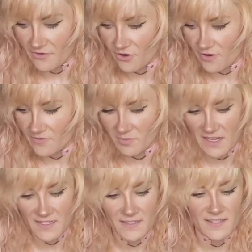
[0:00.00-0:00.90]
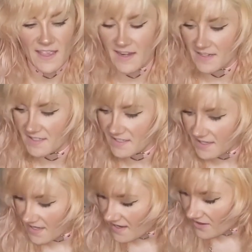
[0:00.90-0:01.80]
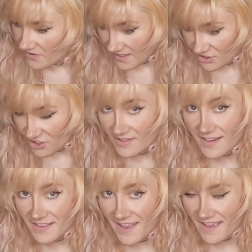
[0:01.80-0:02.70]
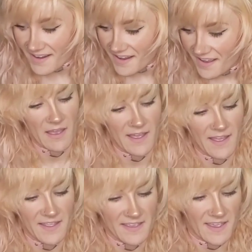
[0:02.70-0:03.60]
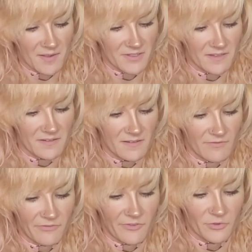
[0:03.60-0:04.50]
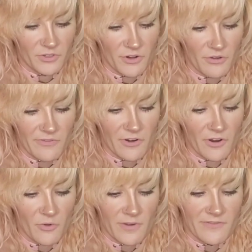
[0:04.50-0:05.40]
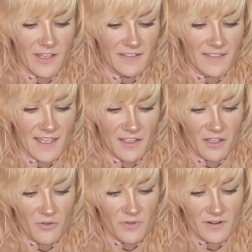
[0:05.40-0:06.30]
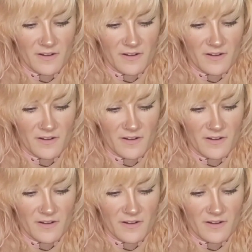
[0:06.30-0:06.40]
a curved piece and it's sticking at the end just like that. Aye, aye, Captain. Fold it over. We've got that going.